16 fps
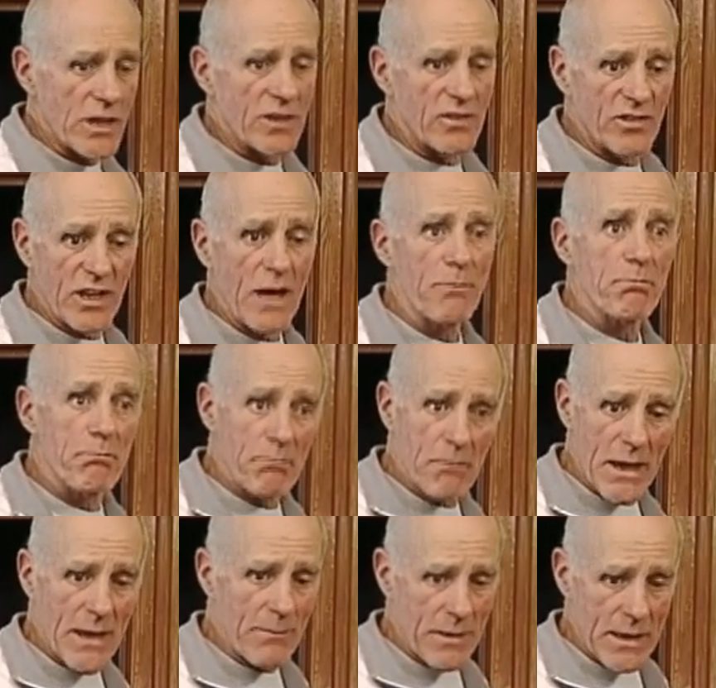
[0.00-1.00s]
except
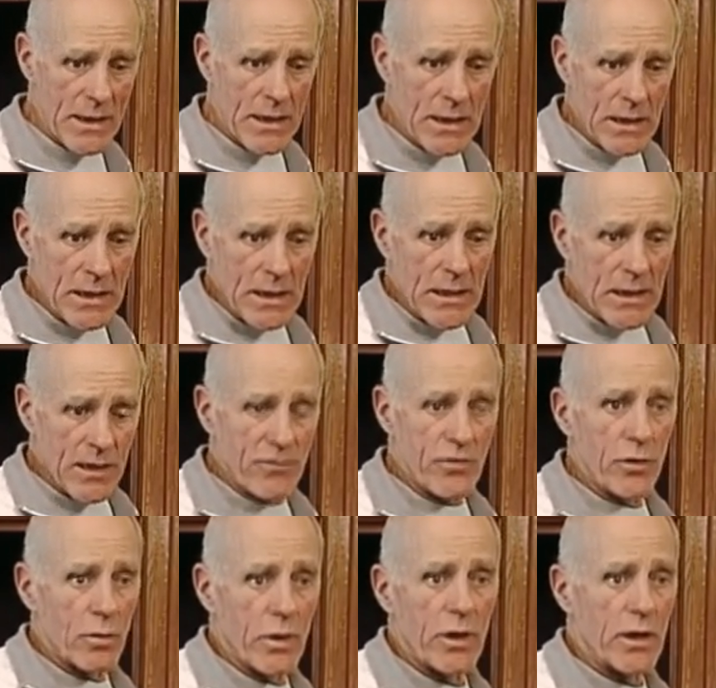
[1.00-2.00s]
maybe if
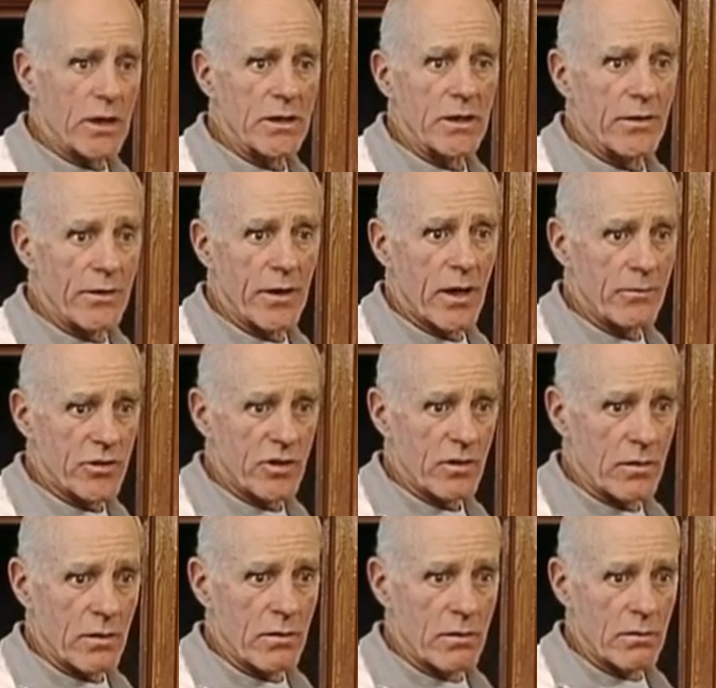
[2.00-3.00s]
you were going to clear an
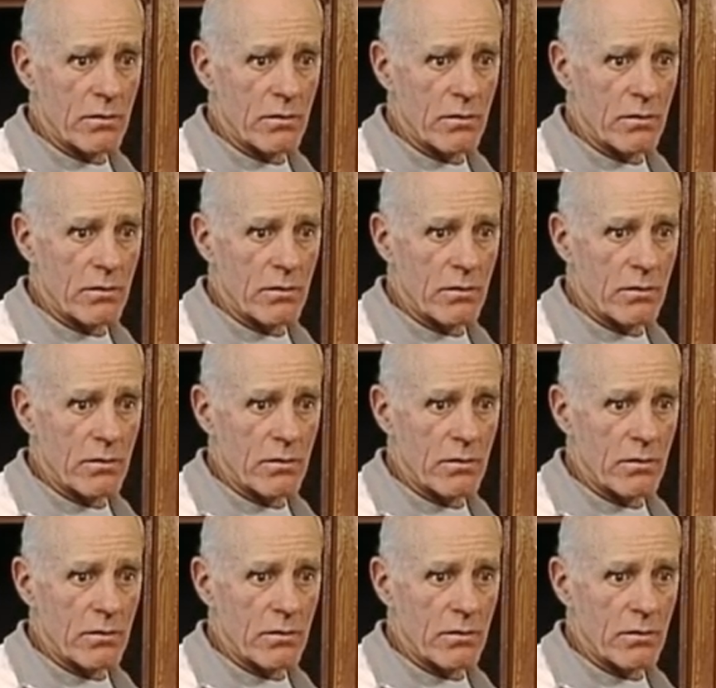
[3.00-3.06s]
obstacle.